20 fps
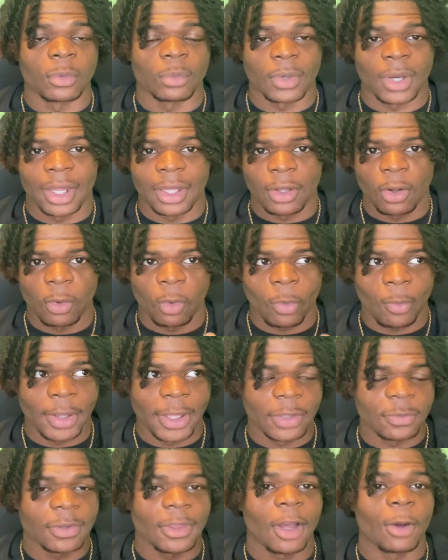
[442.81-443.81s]
When I go
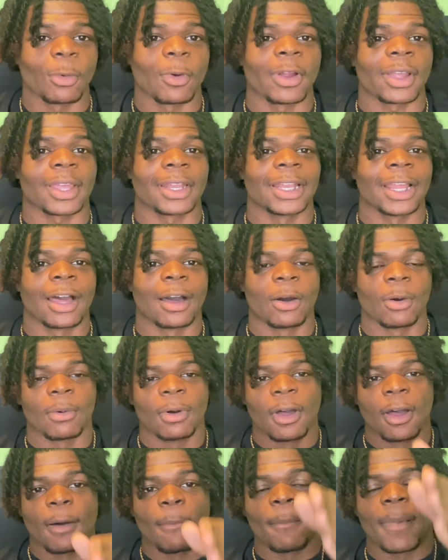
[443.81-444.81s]
weeks without working
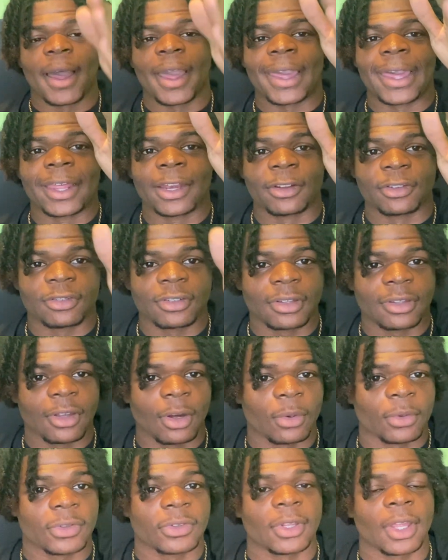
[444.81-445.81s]
out, my energy
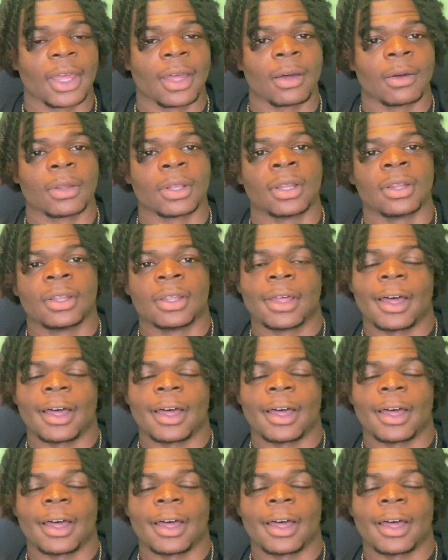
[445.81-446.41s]
goes down.